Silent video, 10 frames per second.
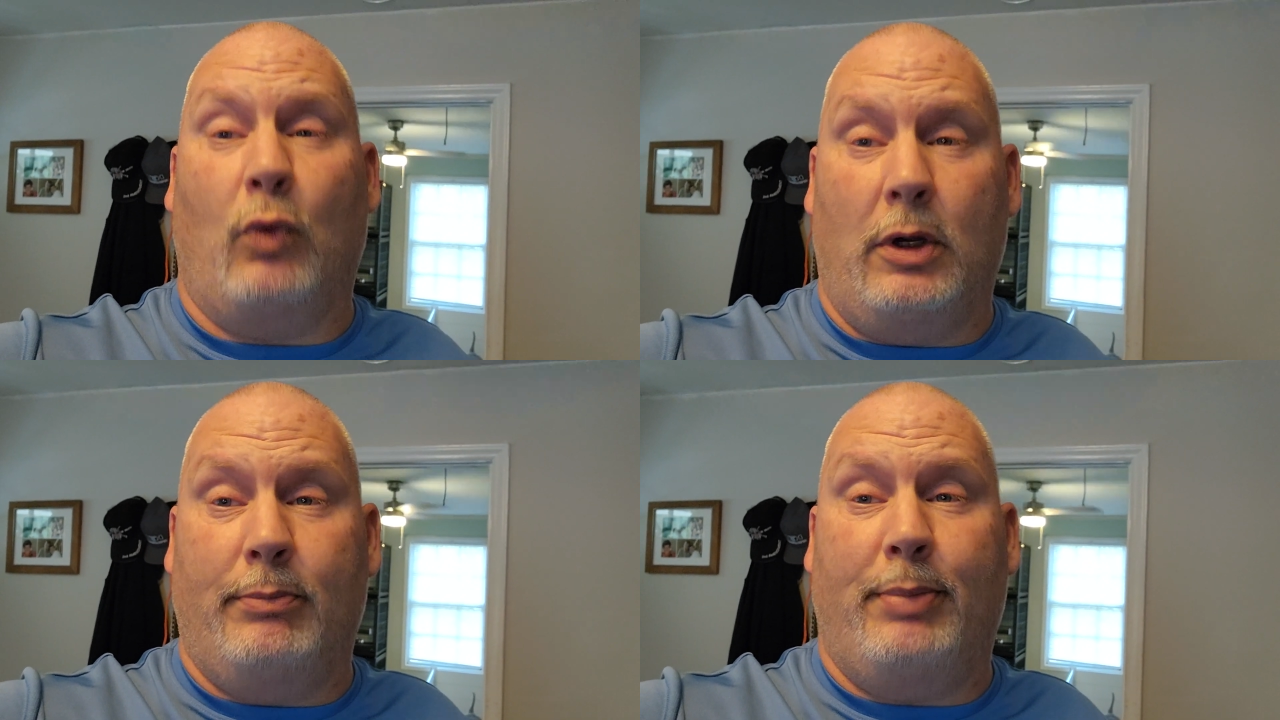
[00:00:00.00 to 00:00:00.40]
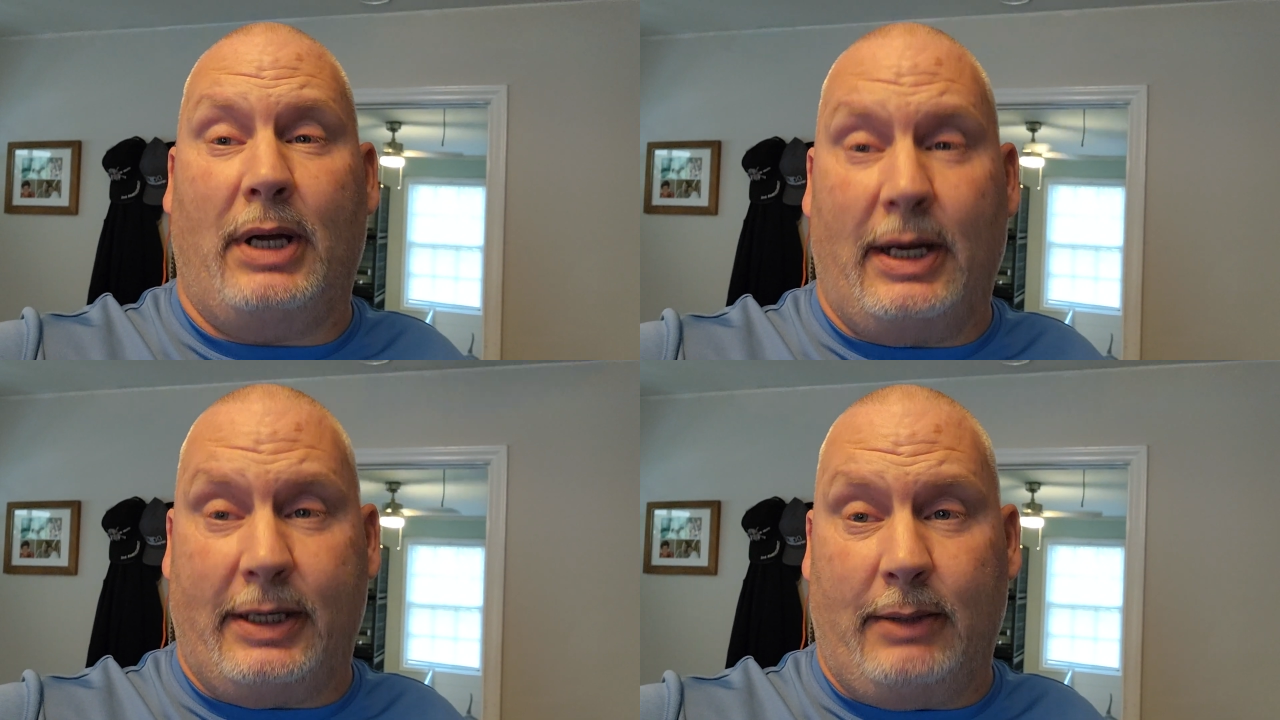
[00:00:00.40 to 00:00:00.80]
one
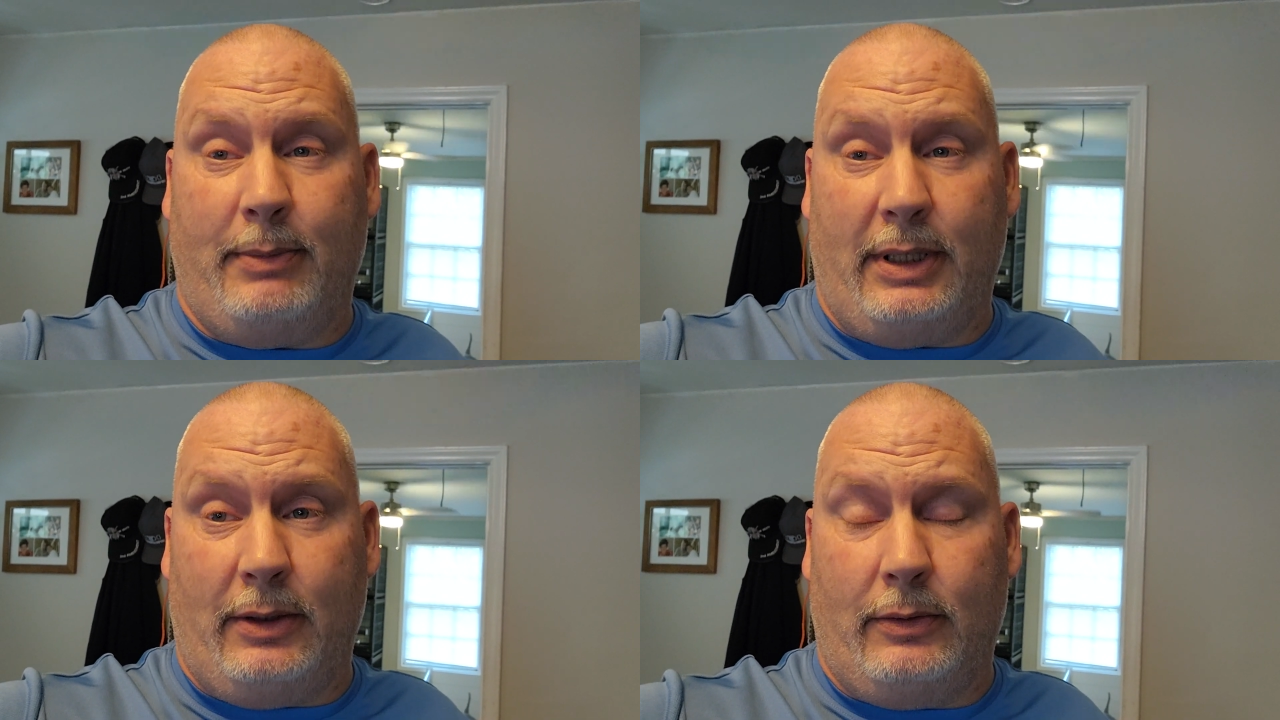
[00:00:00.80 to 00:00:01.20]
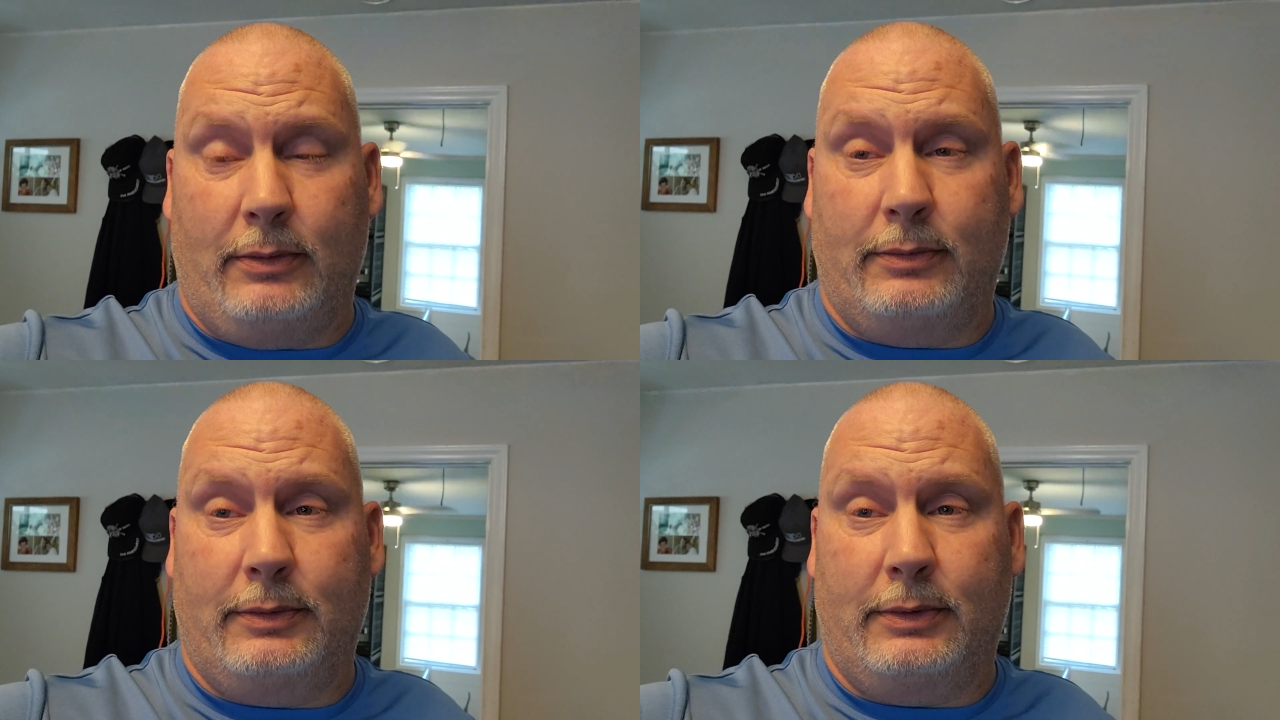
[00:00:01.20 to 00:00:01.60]
Pocket male
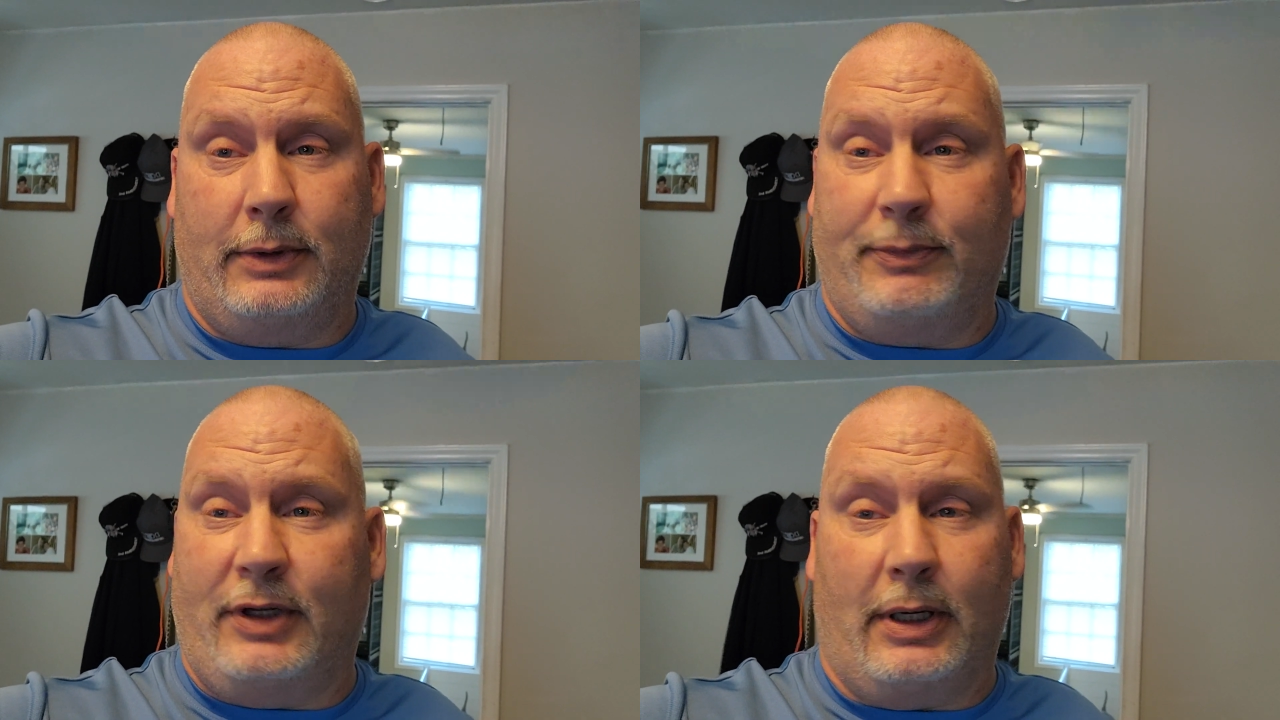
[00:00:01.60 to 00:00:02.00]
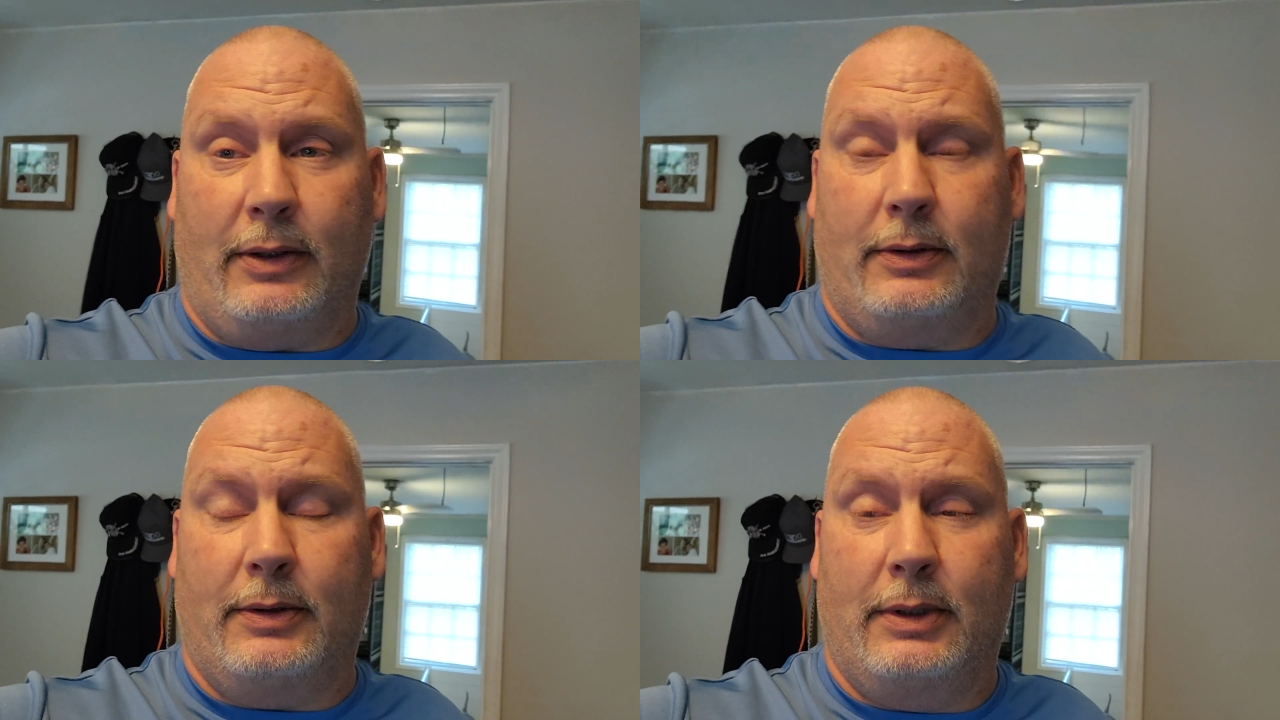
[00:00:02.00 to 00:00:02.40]
I'm
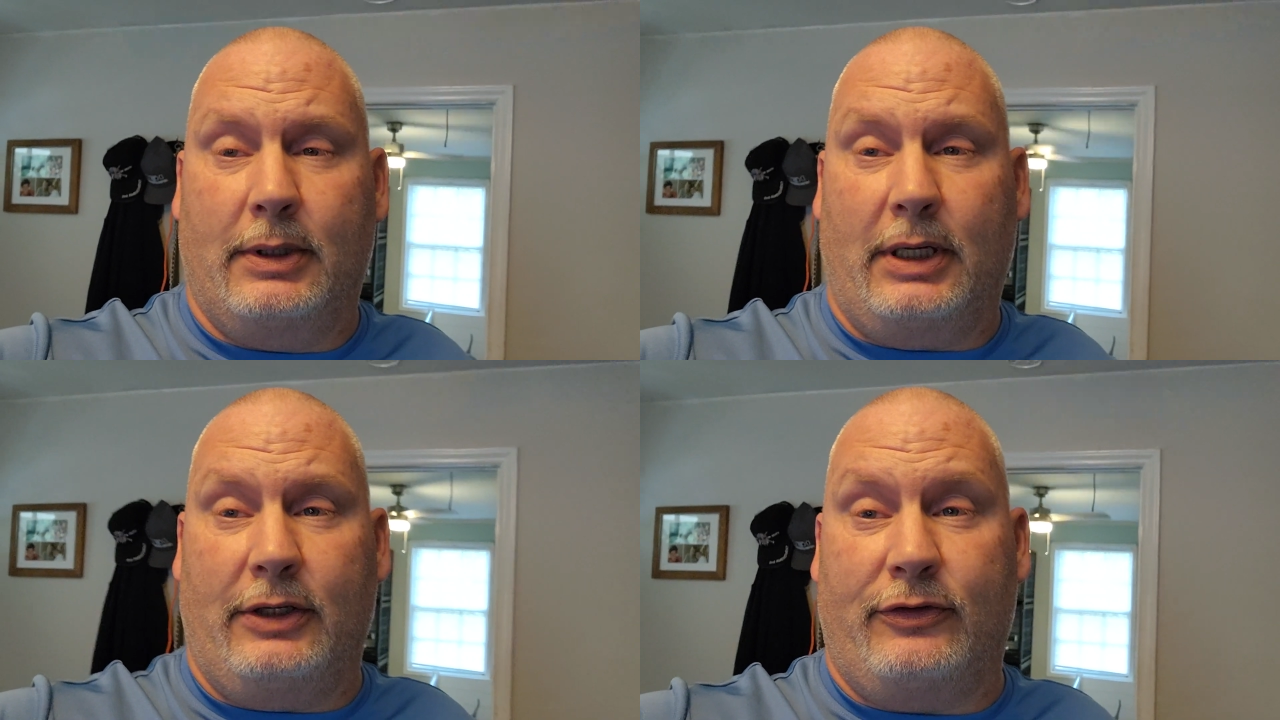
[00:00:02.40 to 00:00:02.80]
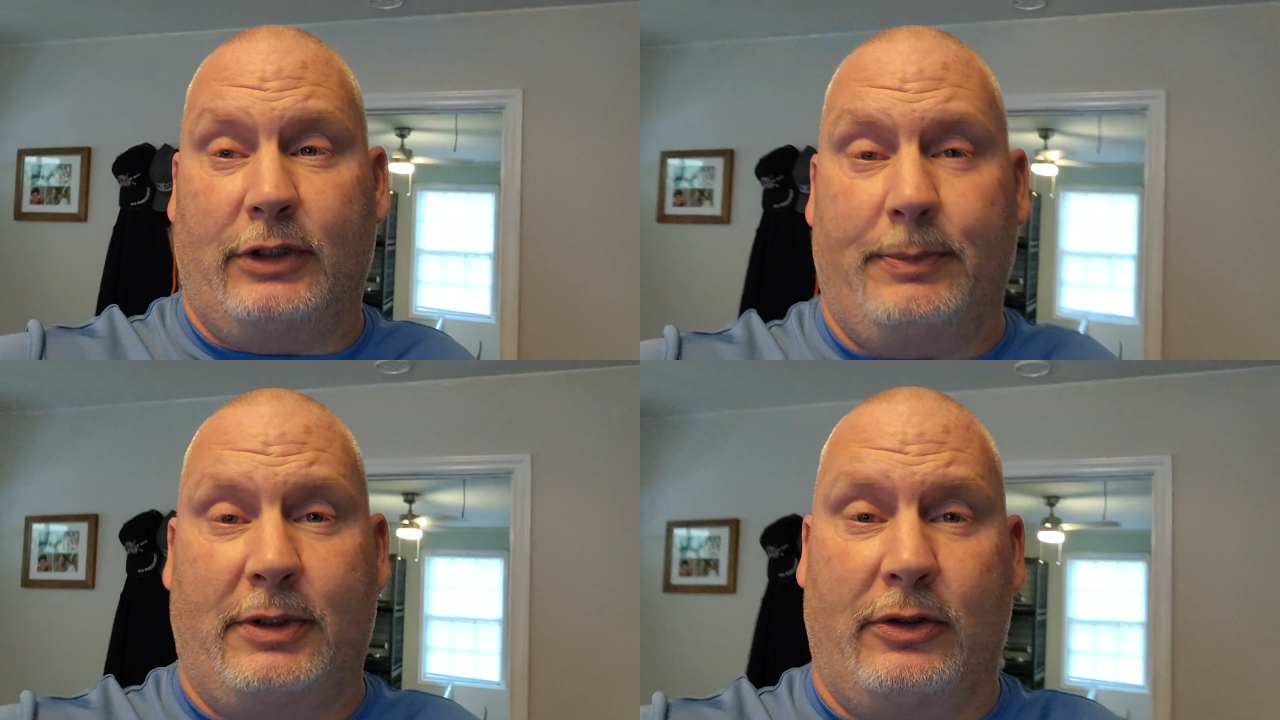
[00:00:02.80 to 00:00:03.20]
tired. I didn't sleep.